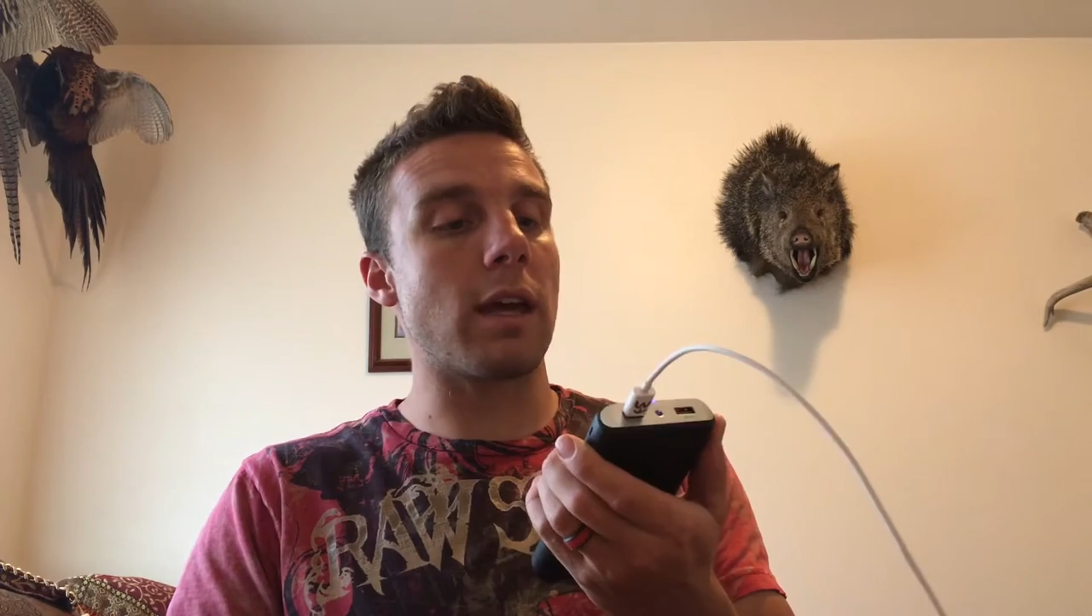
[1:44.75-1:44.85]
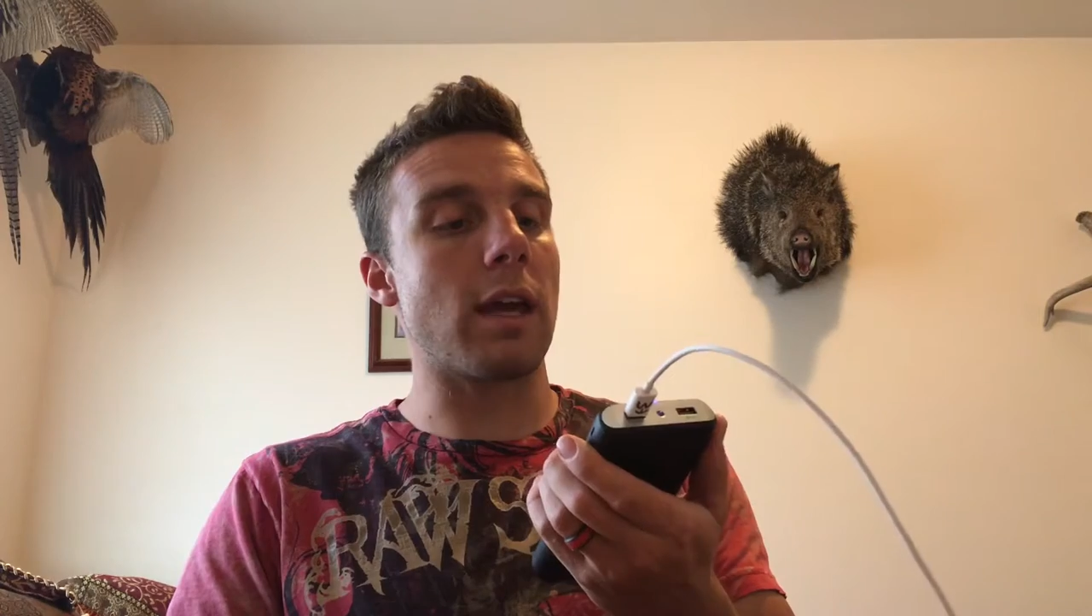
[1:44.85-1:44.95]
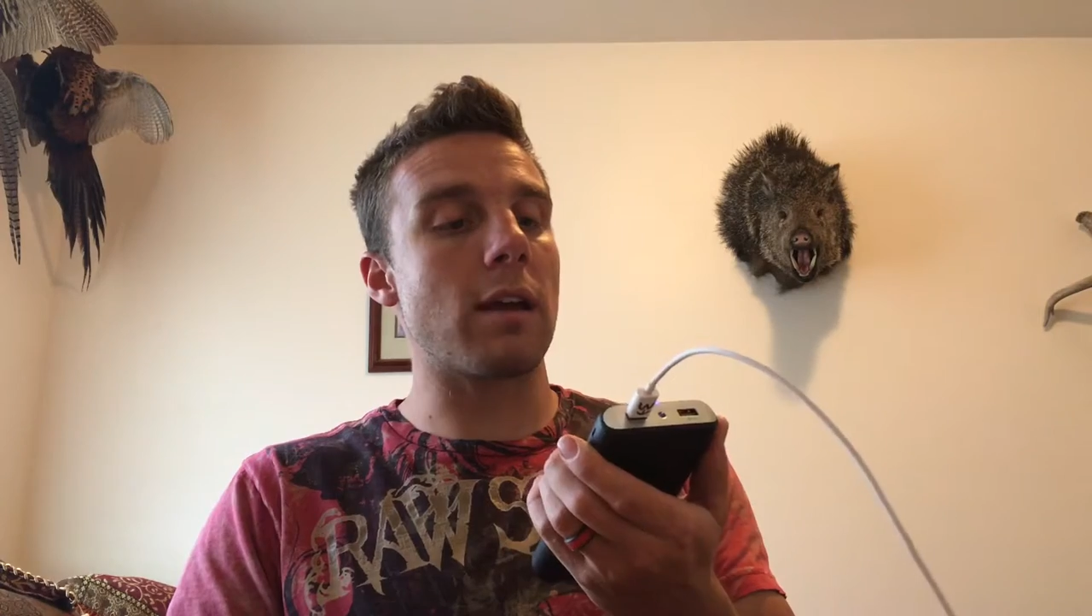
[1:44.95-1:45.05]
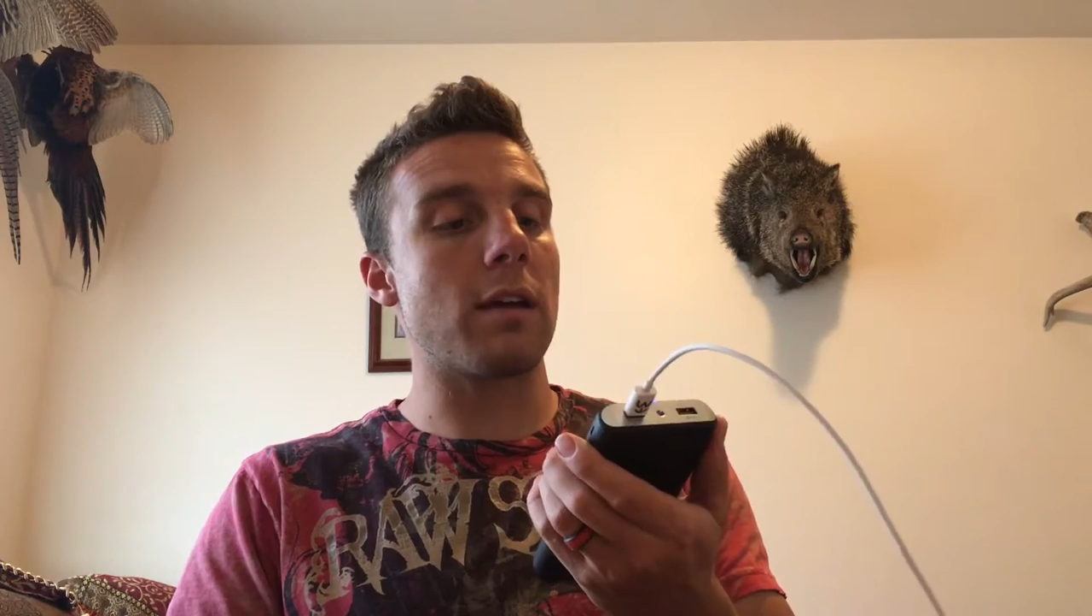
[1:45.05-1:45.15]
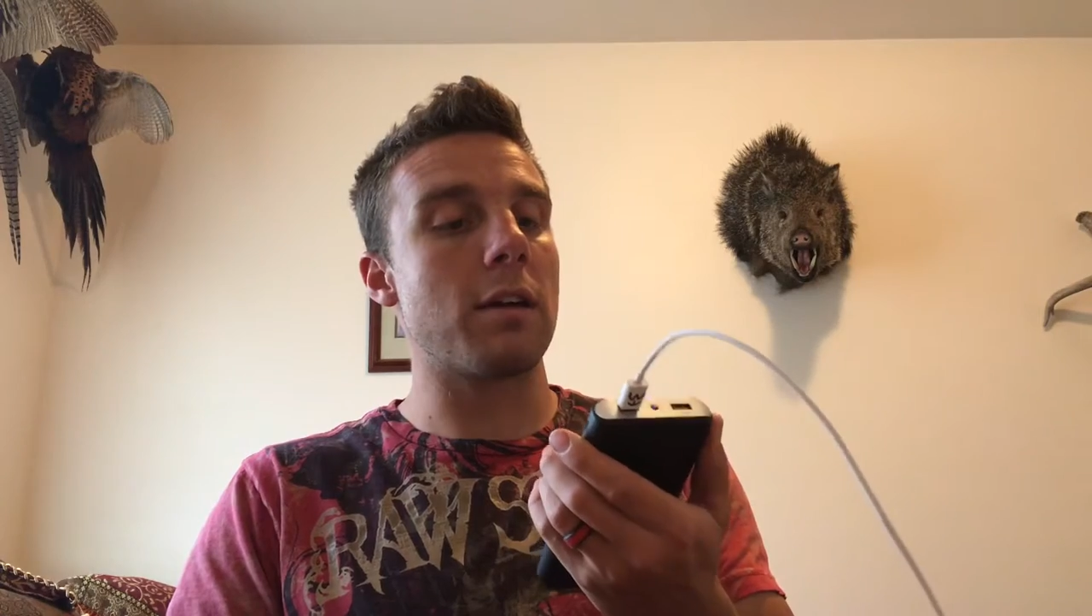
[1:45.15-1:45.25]

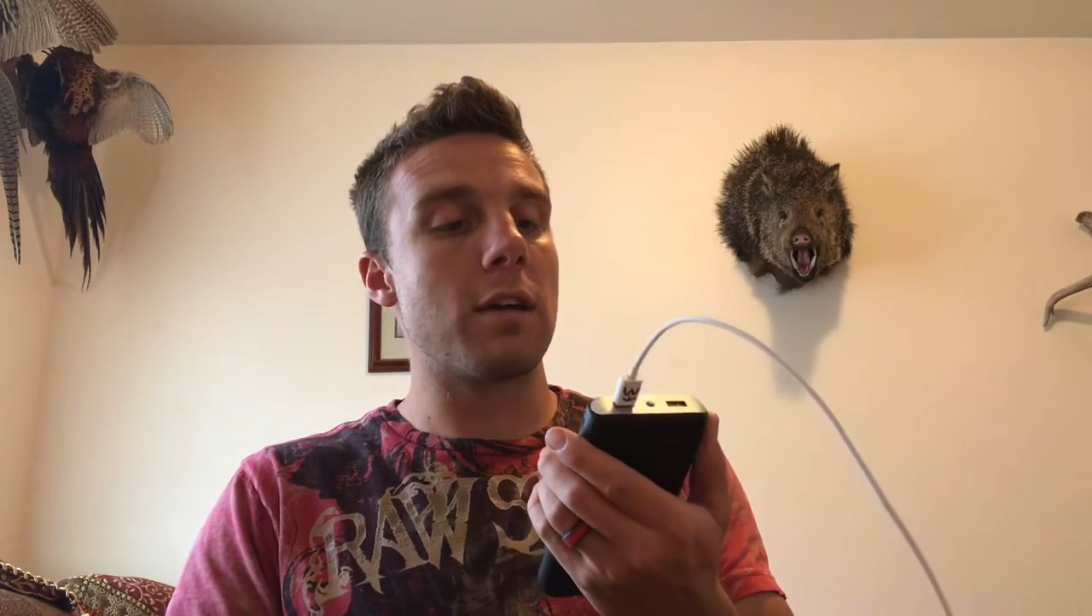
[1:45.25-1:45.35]
again.